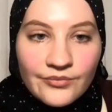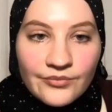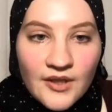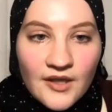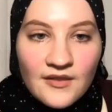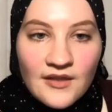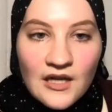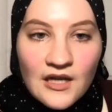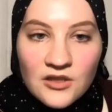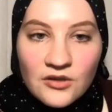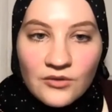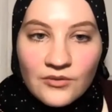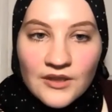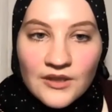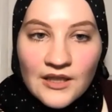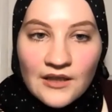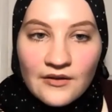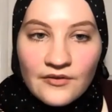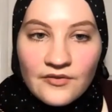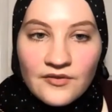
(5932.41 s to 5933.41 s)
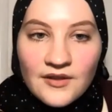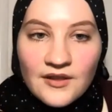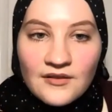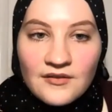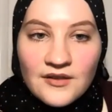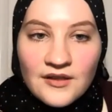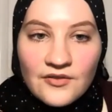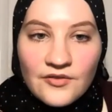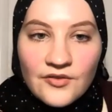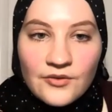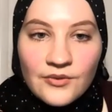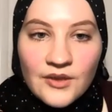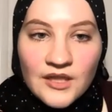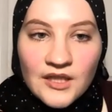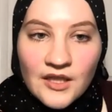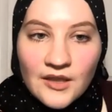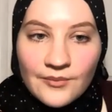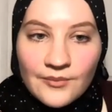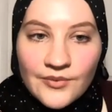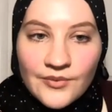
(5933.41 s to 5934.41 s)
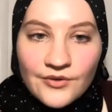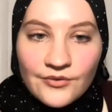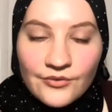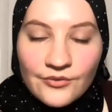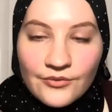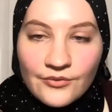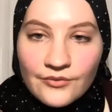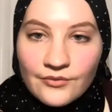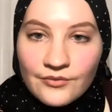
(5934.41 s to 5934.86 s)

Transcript: and that no one else exists who can help you.